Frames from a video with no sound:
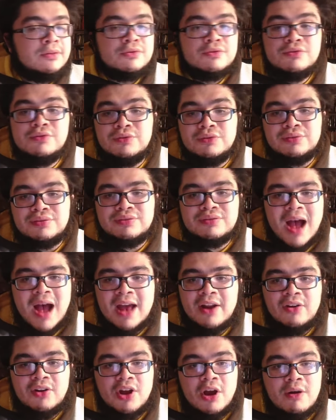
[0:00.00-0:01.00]

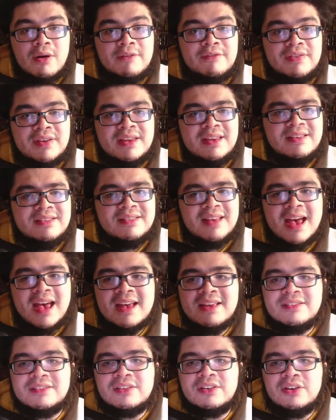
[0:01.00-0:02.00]
if he's
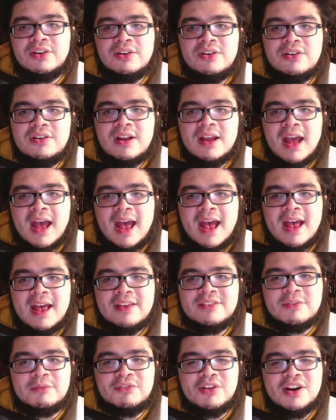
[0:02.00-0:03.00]
as good
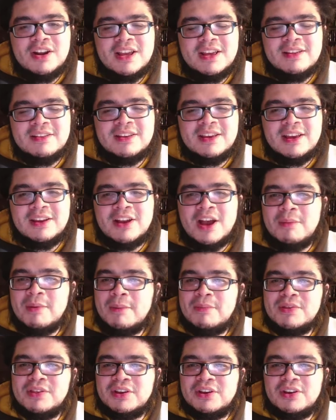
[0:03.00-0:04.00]
as, I'm trying to get come
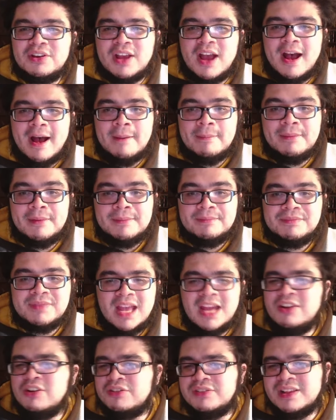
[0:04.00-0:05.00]
up with a good comp,
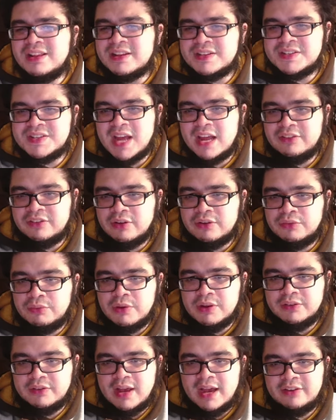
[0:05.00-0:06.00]
Enyel De Los Santos
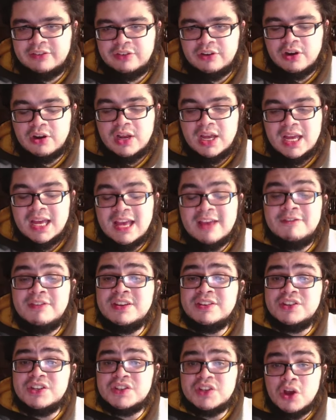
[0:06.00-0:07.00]
was last year. If
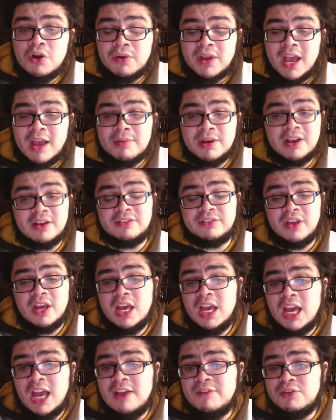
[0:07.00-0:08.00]
he's just okay, because
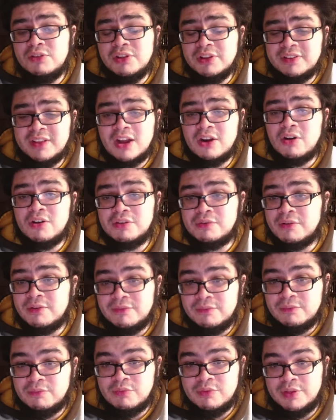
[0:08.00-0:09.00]
if you looked at all the
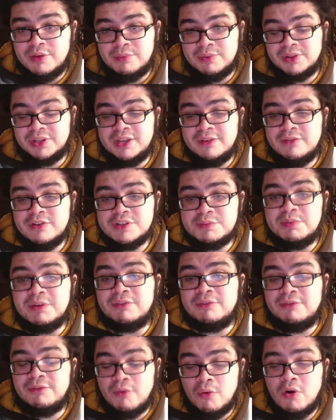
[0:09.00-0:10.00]
relievers
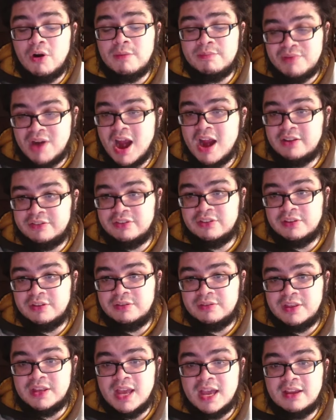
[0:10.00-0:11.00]
before, prior to
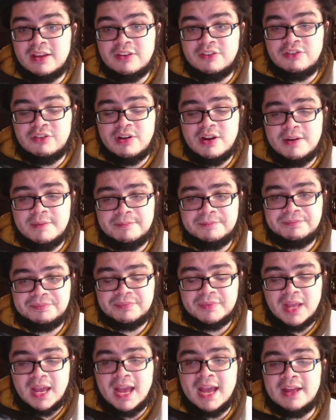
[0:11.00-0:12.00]
the Yankees trade,
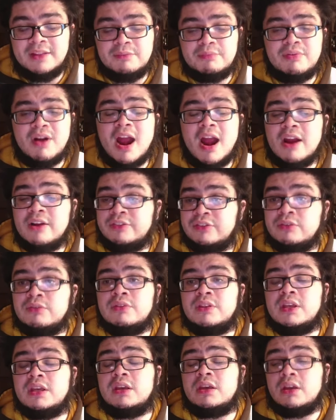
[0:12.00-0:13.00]
and prior to
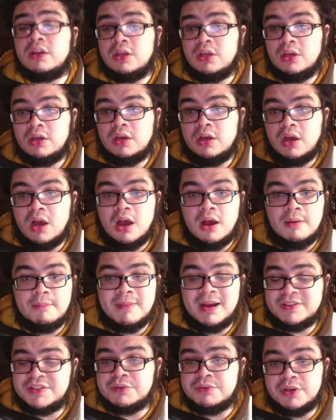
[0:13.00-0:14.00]
the
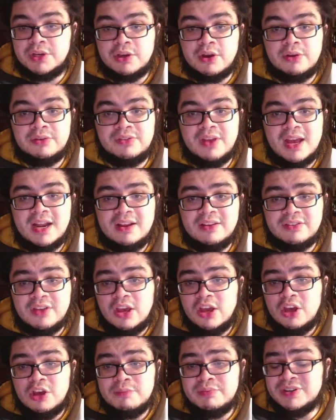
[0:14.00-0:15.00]
Matsui and Go signings,
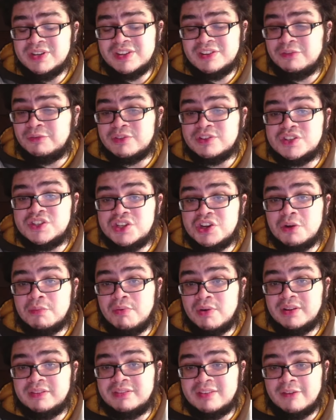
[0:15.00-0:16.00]
projected for
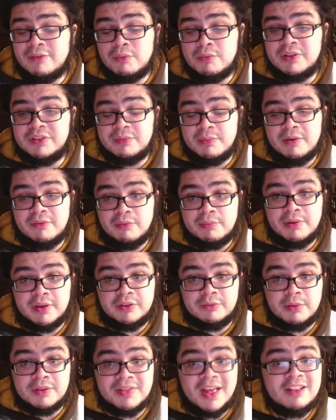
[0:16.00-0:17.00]
0.7 wins above
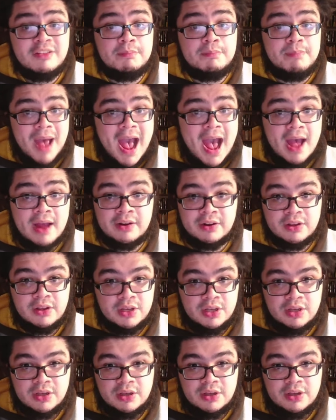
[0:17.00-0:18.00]
replacement. That's bad.
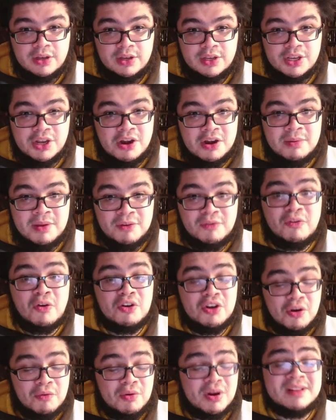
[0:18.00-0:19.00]
You know what I mean? For
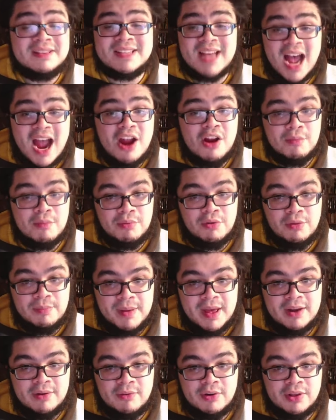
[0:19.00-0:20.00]
your entire
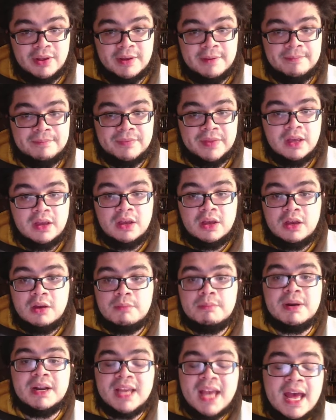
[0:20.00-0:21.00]
bullpen, really.
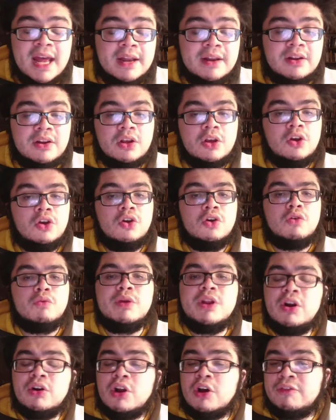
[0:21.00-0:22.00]
But again,
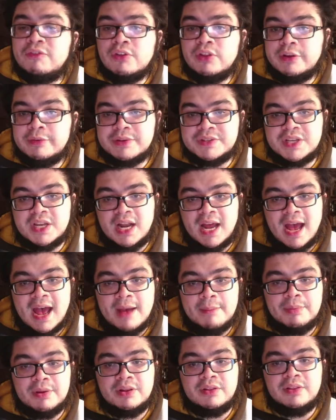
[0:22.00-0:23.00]
we don't know fully what's going to
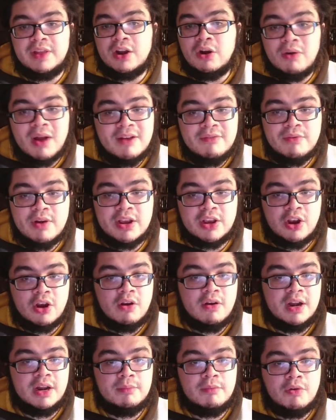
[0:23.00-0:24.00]
happen. They don't have Ray
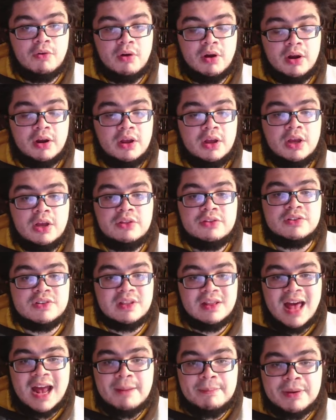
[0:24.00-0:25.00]
Kerr anymore. There's a
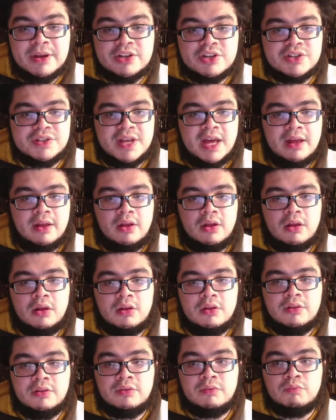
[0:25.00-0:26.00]
lot of pitchers that
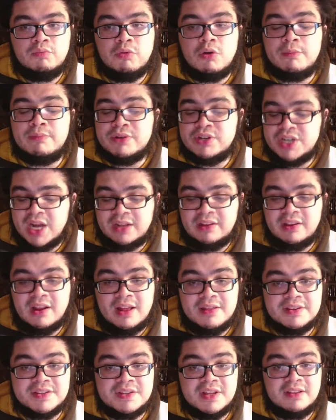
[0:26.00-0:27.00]
were projected
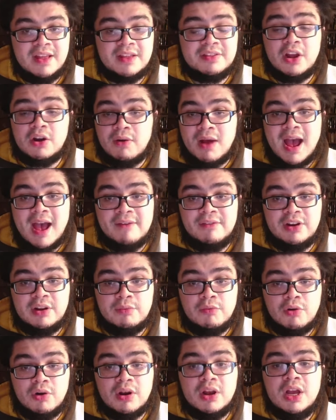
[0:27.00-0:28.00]
on this thing that they don't have
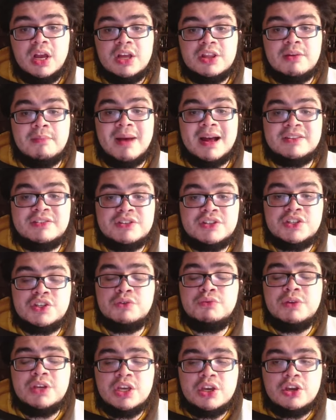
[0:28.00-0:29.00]
anymore. The
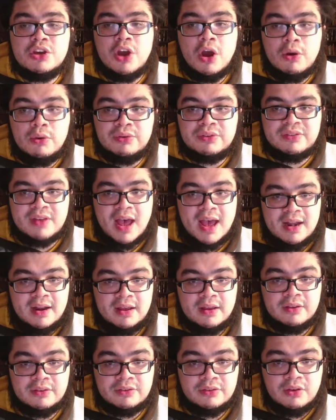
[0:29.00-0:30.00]
Matsui Go
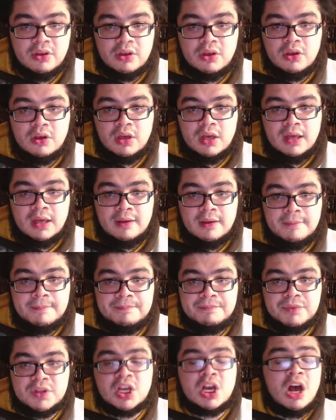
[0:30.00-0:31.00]
signings
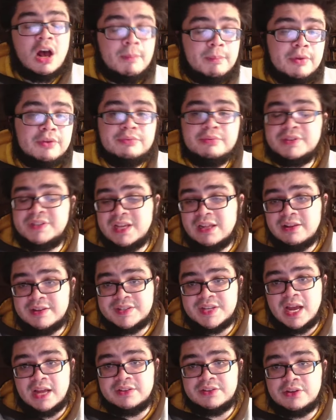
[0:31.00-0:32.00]
coupled with De Los
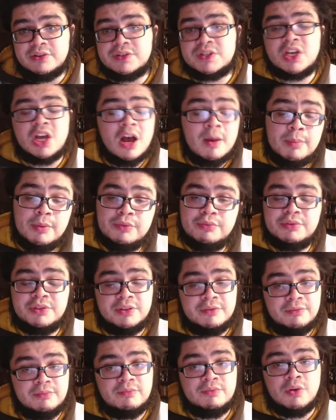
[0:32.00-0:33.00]
Santos, coupled
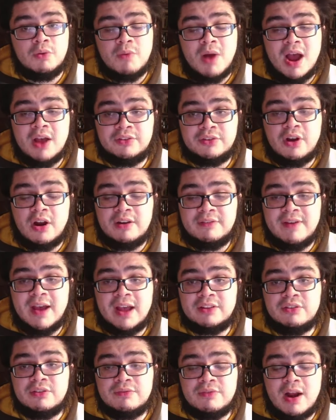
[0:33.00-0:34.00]
with the wild card
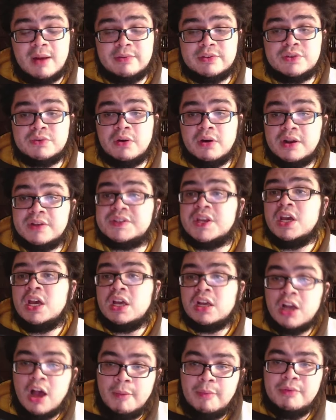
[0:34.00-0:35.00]
factor of Robert Suarez,
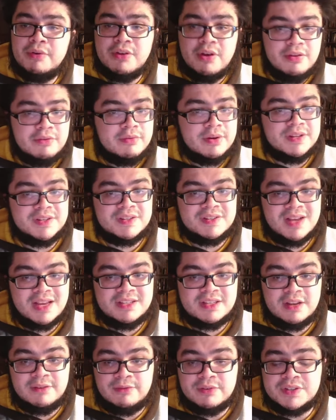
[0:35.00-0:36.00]
coupled with all the reasons I
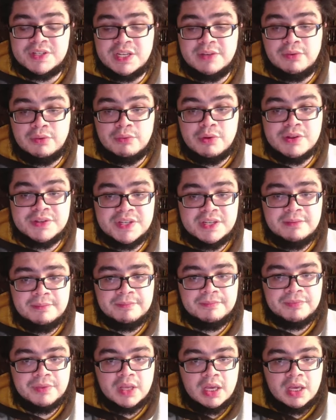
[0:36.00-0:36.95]
said for Steven Wilson,